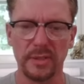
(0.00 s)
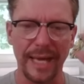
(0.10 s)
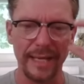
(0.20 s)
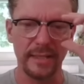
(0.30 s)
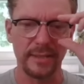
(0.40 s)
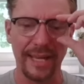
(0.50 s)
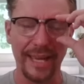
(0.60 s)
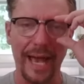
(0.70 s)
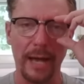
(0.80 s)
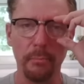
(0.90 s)
That is a
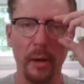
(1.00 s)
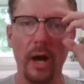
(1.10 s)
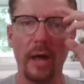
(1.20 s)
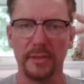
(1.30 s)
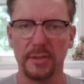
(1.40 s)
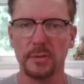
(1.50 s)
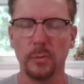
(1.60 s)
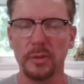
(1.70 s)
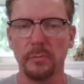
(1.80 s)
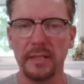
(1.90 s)
hypothesis,
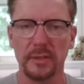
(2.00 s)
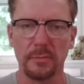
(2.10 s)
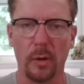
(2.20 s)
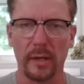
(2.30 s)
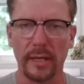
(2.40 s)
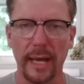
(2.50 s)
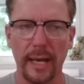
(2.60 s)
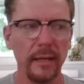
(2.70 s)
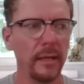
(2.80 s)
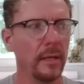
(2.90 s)
which means a smart
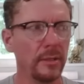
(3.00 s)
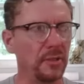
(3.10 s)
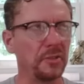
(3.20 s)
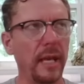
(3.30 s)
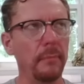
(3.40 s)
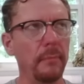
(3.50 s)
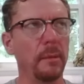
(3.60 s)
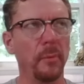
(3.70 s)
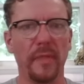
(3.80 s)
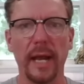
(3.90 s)
guy just came
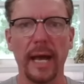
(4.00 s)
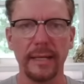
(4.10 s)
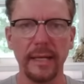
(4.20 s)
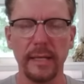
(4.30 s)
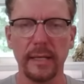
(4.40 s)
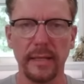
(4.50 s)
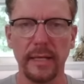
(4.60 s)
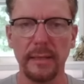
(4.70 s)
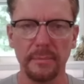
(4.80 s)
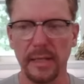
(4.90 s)
up with an idea and then
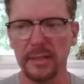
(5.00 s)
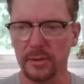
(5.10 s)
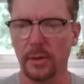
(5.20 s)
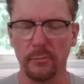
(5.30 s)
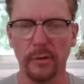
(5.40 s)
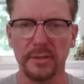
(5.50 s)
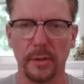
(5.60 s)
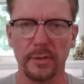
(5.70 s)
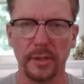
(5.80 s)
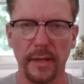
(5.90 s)
he, he started
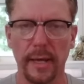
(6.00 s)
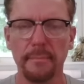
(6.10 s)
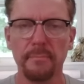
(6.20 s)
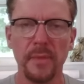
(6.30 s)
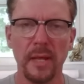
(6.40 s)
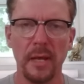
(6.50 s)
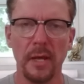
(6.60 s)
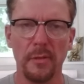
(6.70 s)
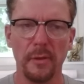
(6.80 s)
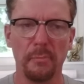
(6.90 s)
researching that.
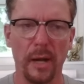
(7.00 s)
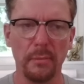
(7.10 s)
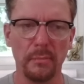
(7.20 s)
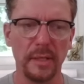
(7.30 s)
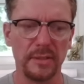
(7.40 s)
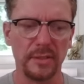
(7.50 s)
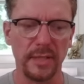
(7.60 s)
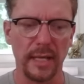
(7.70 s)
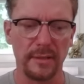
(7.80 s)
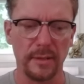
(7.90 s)
The problem is, is that